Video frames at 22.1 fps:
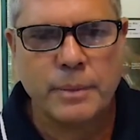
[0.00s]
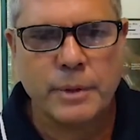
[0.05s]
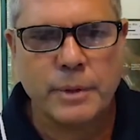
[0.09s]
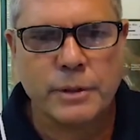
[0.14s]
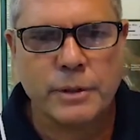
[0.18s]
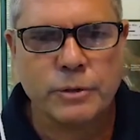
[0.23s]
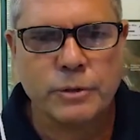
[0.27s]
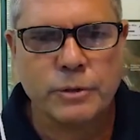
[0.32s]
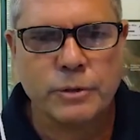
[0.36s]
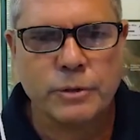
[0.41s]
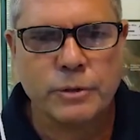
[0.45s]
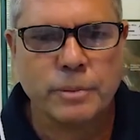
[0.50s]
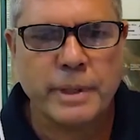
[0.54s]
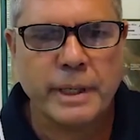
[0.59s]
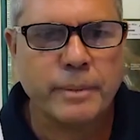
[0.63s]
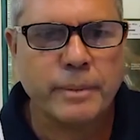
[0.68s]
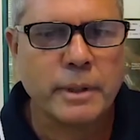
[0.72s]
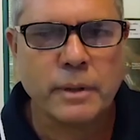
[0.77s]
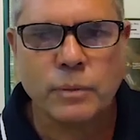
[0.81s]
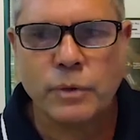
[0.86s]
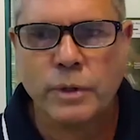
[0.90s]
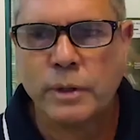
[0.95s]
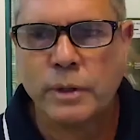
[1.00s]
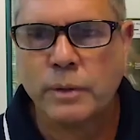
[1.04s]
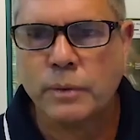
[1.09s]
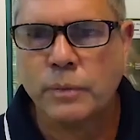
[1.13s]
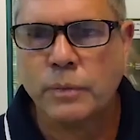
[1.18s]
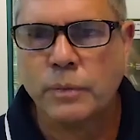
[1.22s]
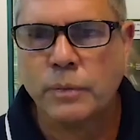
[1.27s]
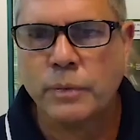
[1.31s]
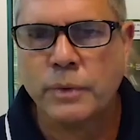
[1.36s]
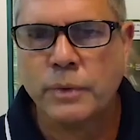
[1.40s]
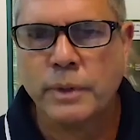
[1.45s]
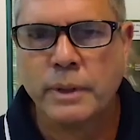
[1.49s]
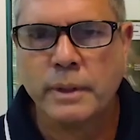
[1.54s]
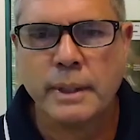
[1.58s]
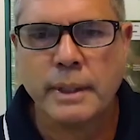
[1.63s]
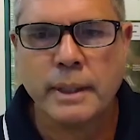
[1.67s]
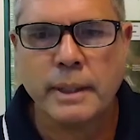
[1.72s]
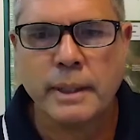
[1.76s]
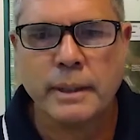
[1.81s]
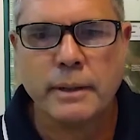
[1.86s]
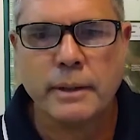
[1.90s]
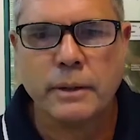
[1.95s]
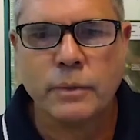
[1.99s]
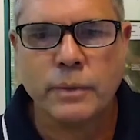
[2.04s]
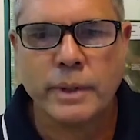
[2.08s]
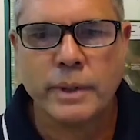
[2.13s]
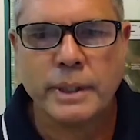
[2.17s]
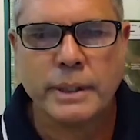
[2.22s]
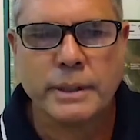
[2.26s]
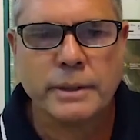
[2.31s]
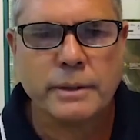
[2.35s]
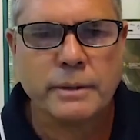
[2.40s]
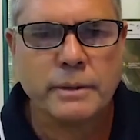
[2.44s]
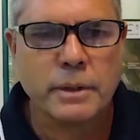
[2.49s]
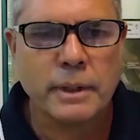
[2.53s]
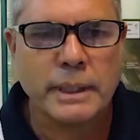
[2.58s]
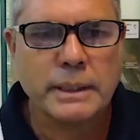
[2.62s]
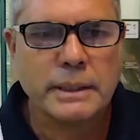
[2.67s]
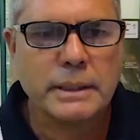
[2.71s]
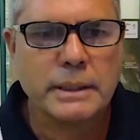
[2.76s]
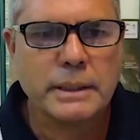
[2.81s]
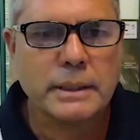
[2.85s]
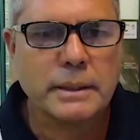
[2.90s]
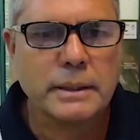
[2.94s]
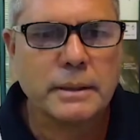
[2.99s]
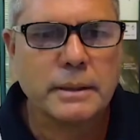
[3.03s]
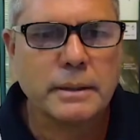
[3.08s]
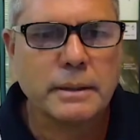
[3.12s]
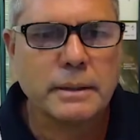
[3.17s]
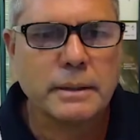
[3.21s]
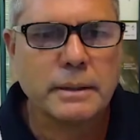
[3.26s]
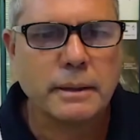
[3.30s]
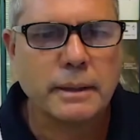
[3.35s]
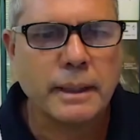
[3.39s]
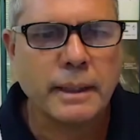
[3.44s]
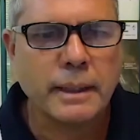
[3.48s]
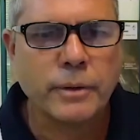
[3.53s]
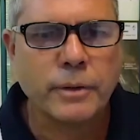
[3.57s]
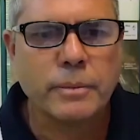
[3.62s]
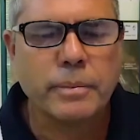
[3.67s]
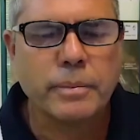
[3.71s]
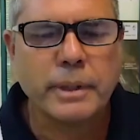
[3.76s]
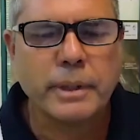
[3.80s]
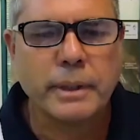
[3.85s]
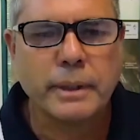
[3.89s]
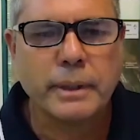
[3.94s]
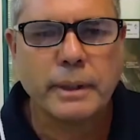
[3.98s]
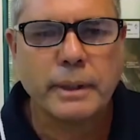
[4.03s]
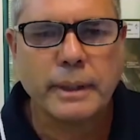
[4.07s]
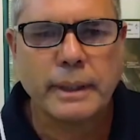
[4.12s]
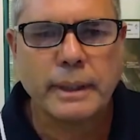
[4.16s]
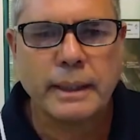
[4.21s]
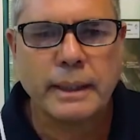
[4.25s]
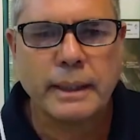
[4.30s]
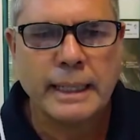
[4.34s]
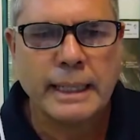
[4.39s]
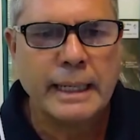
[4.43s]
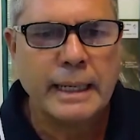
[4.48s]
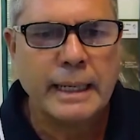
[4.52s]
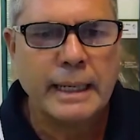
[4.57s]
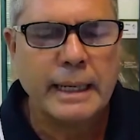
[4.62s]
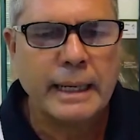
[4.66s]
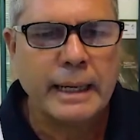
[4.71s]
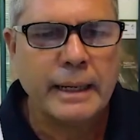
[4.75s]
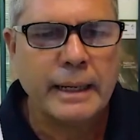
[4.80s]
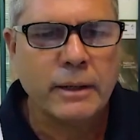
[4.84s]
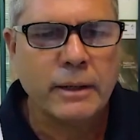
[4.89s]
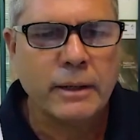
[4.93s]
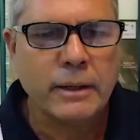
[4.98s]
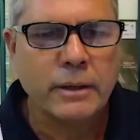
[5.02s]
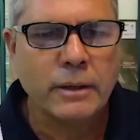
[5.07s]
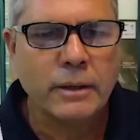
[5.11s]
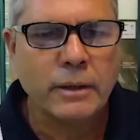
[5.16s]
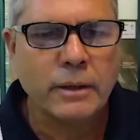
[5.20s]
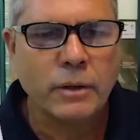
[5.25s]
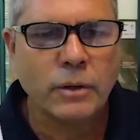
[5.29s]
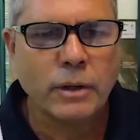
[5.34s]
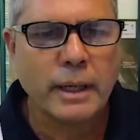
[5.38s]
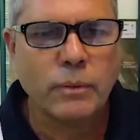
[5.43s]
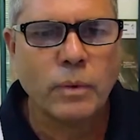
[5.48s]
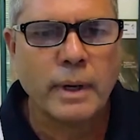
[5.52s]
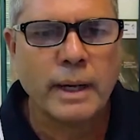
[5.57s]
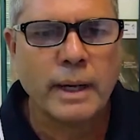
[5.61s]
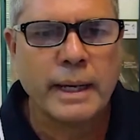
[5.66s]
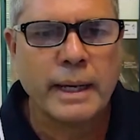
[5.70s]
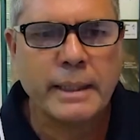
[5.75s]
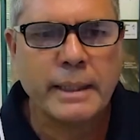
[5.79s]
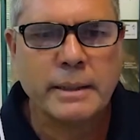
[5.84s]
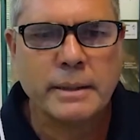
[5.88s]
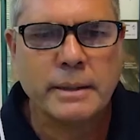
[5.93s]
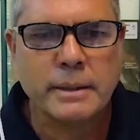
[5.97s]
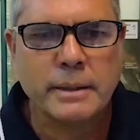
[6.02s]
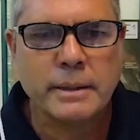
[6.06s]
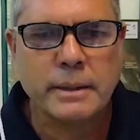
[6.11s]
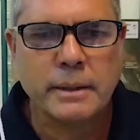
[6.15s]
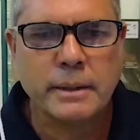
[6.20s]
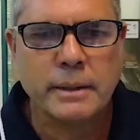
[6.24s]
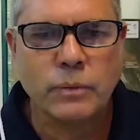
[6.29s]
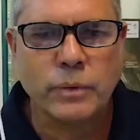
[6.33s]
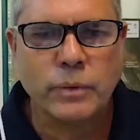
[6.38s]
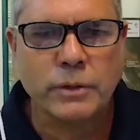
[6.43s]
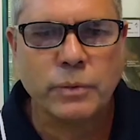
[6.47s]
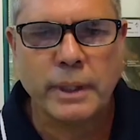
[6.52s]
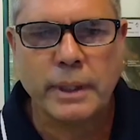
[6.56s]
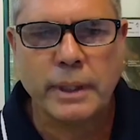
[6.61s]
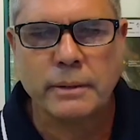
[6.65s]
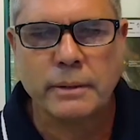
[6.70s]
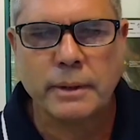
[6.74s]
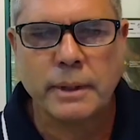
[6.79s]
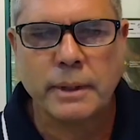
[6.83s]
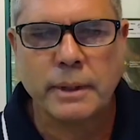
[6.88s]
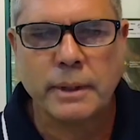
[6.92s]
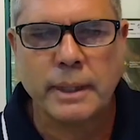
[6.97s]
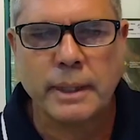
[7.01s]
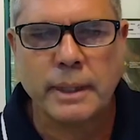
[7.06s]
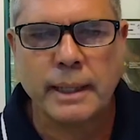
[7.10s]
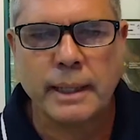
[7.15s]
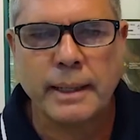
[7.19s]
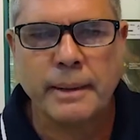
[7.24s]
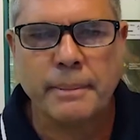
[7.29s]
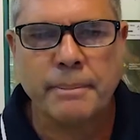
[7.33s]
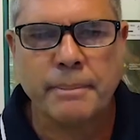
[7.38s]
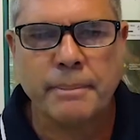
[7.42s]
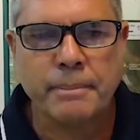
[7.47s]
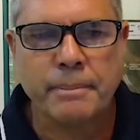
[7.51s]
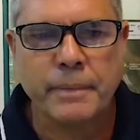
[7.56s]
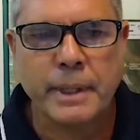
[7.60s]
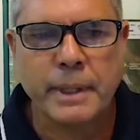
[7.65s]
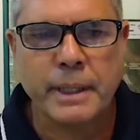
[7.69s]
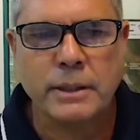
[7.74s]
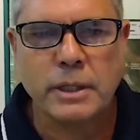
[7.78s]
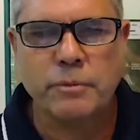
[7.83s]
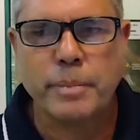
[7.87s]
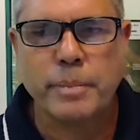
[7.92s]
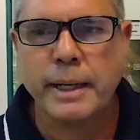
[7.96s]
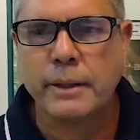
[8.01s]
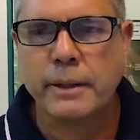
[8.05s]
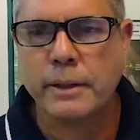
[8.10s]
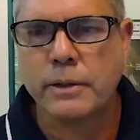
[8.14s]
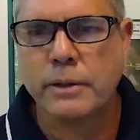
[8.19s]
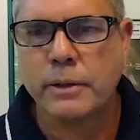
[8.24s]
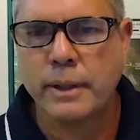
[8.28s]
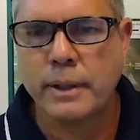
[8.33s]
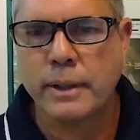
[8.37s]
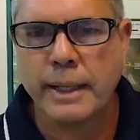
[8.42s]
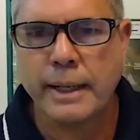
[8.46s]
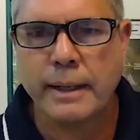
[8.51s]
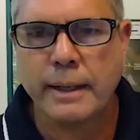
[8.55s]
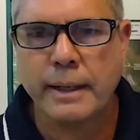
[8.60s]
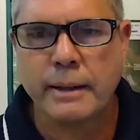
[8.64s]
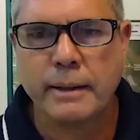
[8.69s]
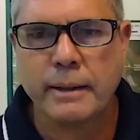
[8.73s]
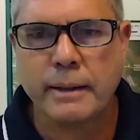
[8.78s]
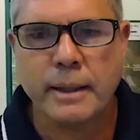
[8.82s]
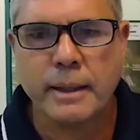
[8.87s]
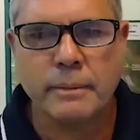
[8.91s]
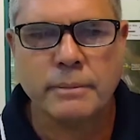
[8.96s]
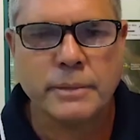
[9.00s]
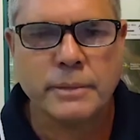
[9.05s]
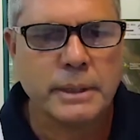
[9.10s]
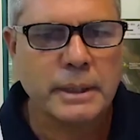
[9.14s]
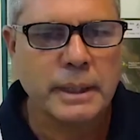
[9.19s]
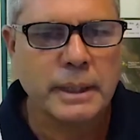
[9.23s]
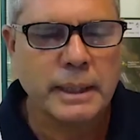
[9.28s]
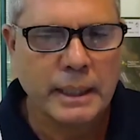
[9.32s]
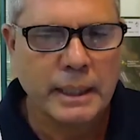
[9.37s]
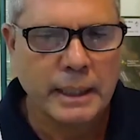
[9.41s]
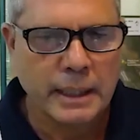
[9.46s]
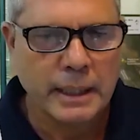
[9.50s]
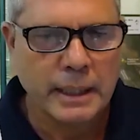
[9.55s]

Aboriginal people can work with the Western Science Group and look at ways in which we can achieve practical outcomes